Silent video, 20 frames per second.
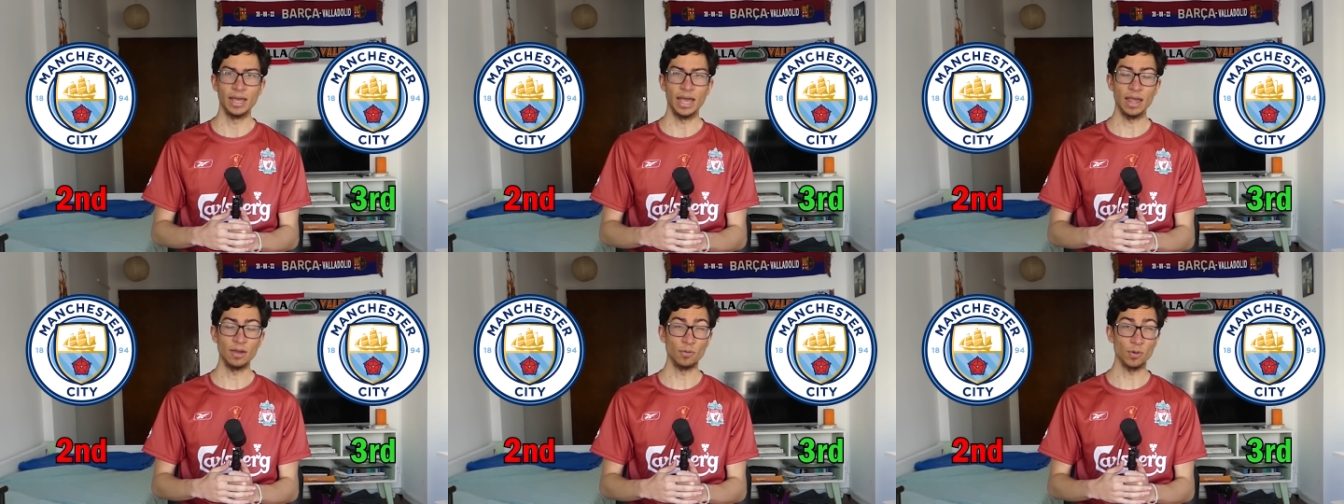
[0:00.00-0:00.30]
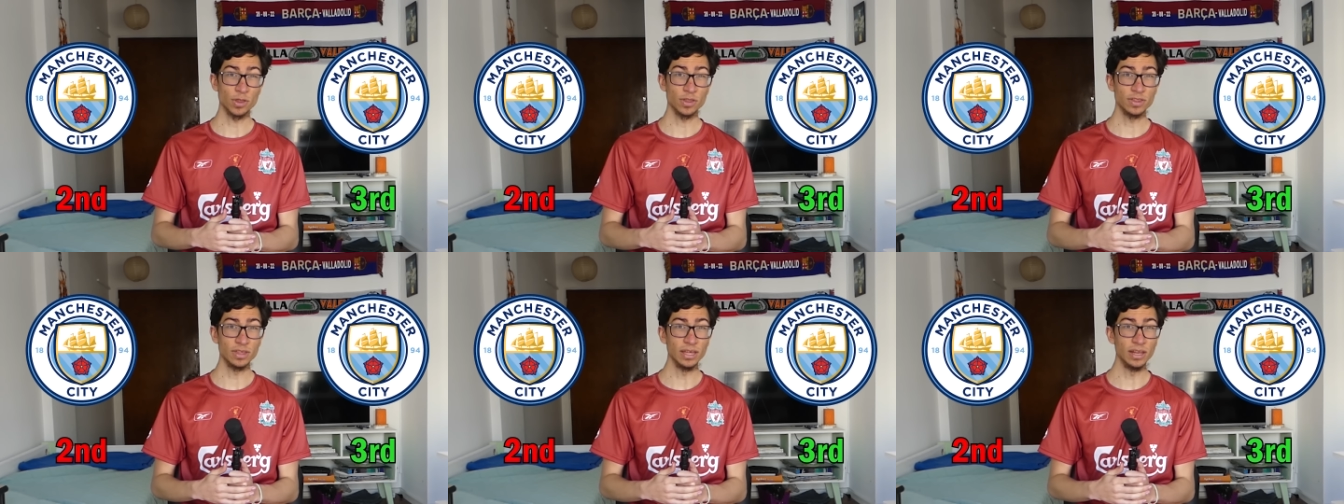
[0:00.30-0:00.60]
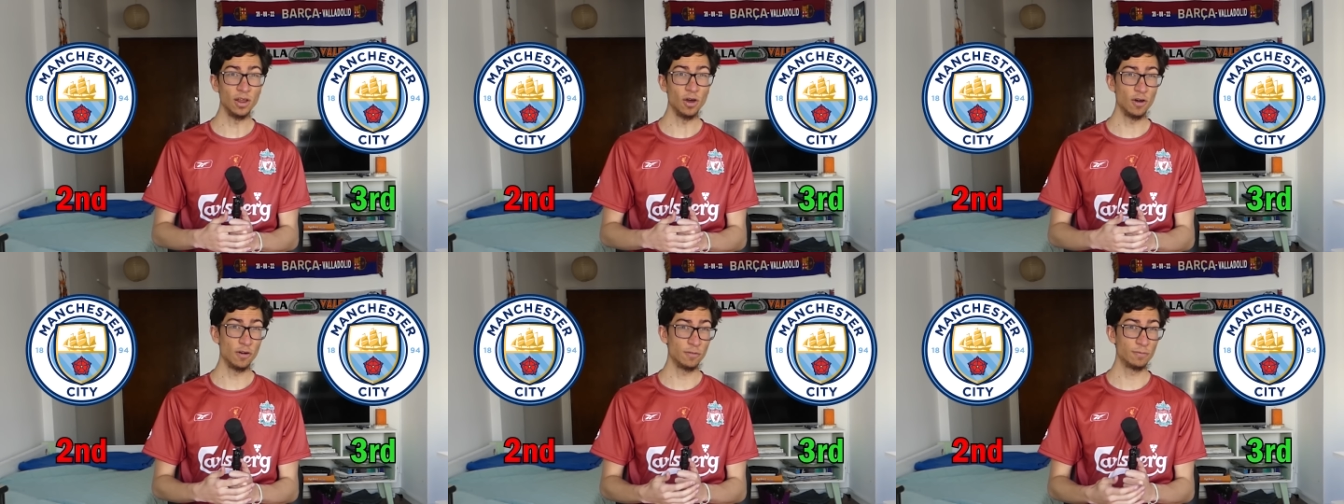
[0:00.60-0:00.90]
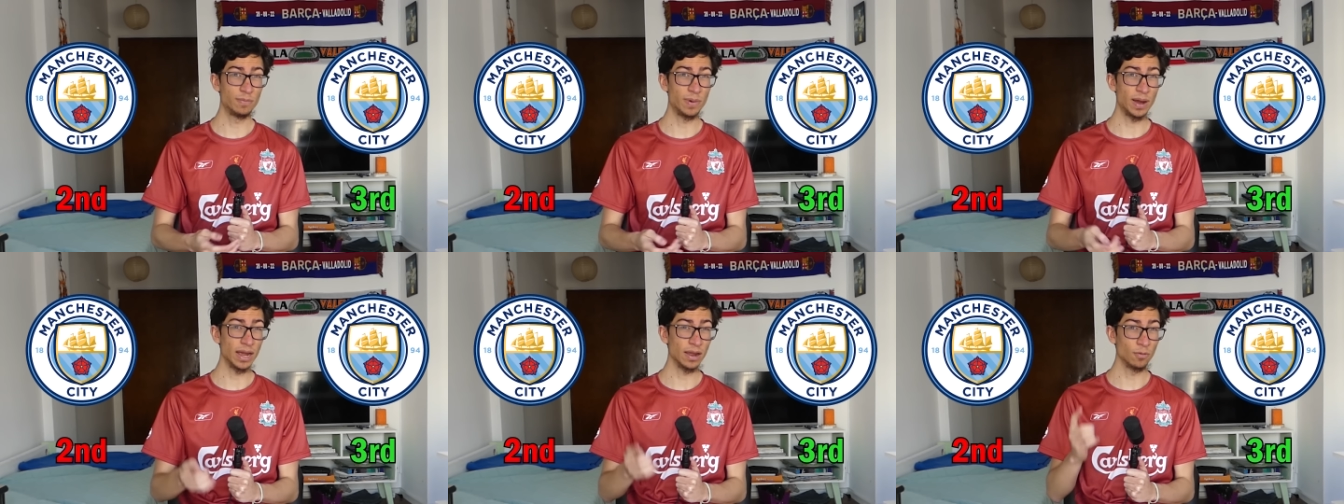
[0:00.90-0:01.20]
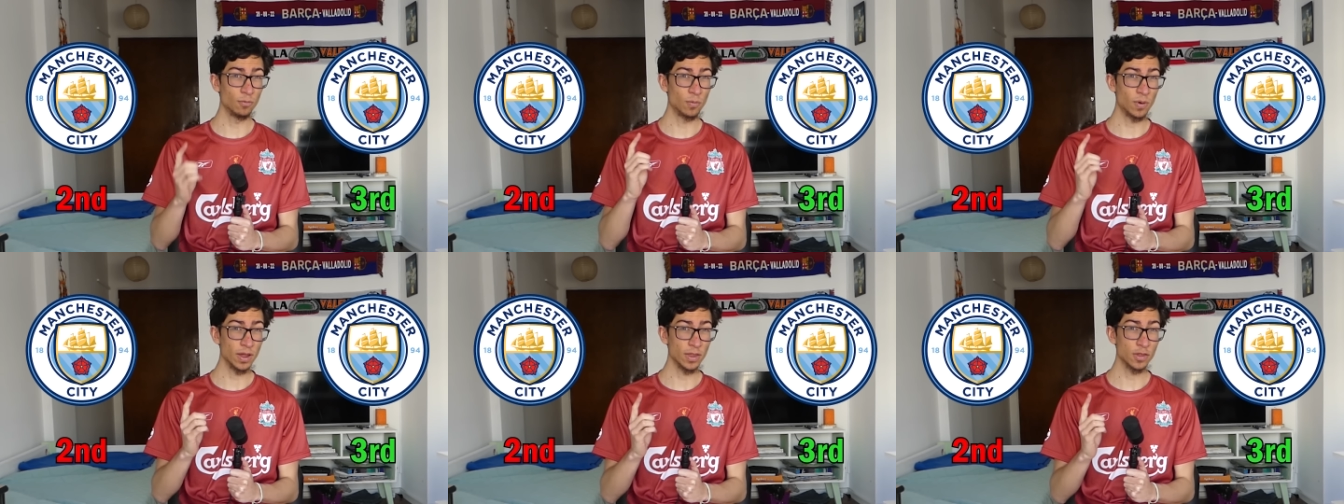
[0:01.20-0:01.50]
I was still off by
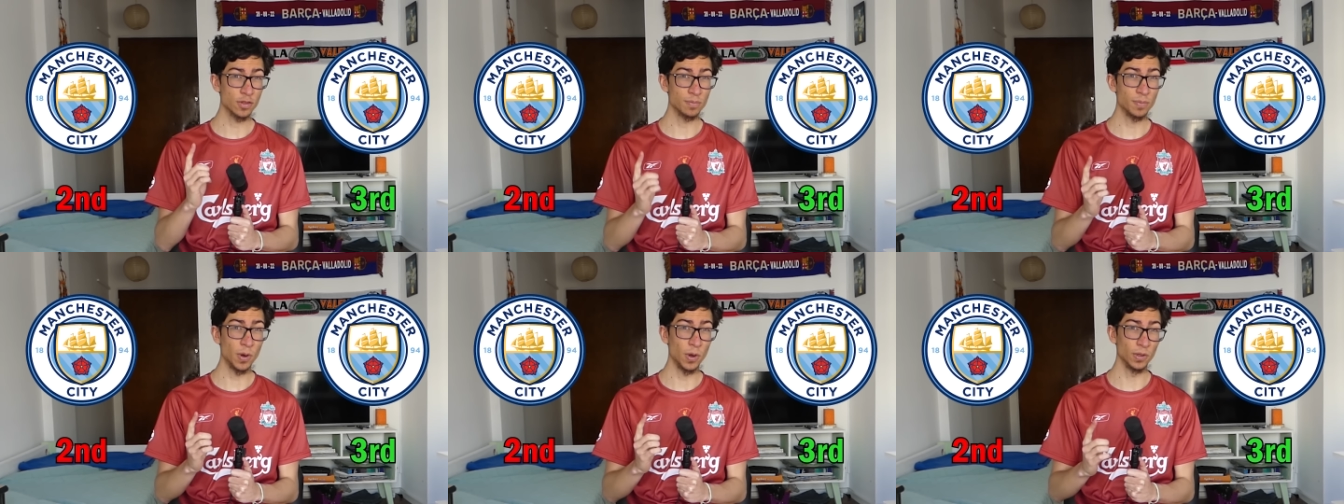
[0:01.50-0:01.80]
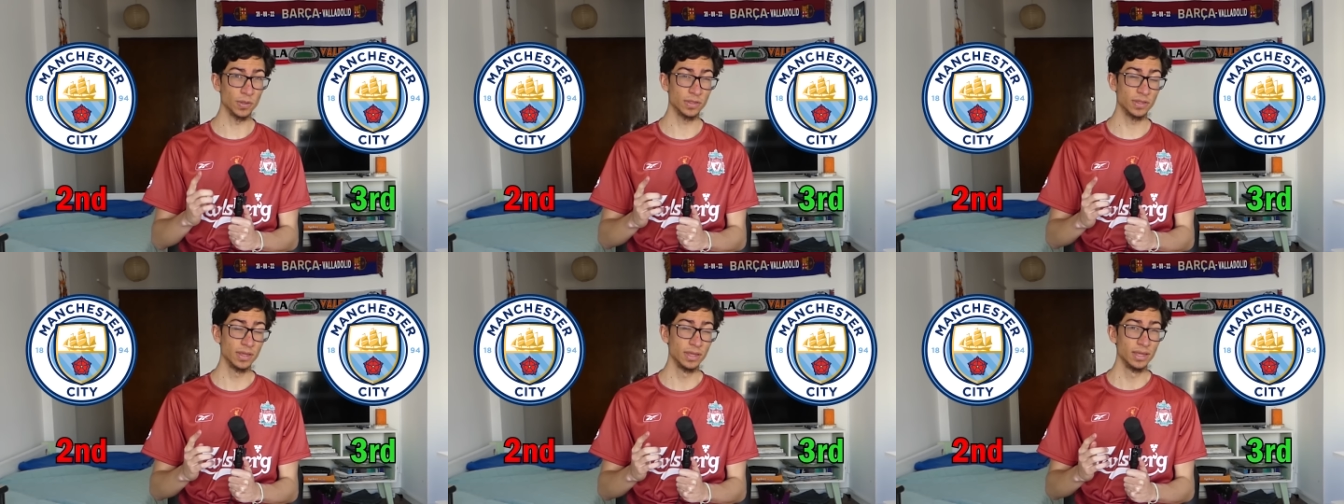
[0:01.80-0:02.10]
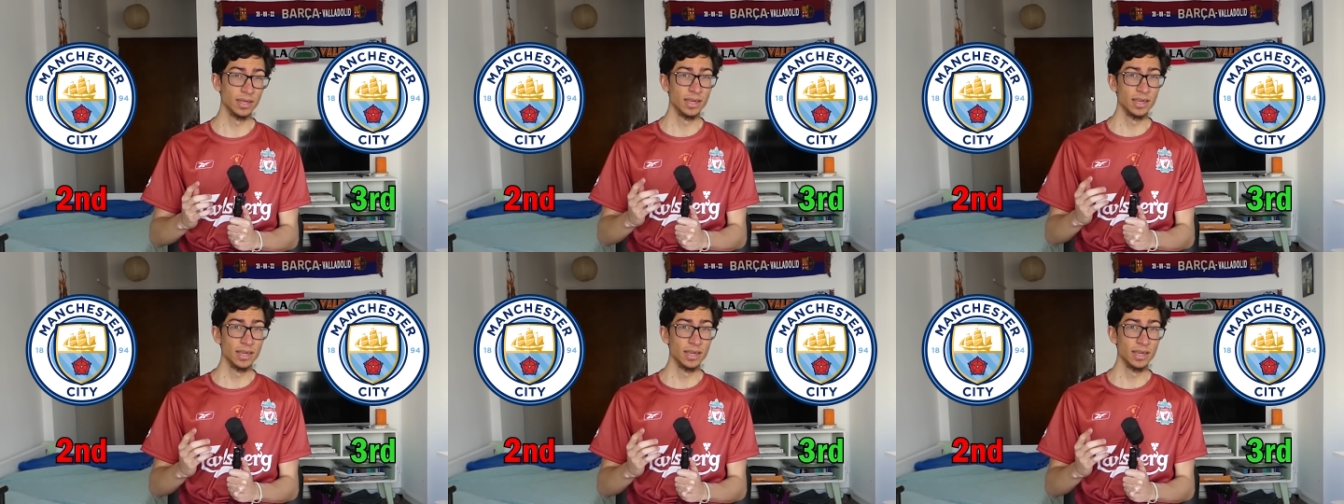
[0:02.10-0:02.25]
1 spot,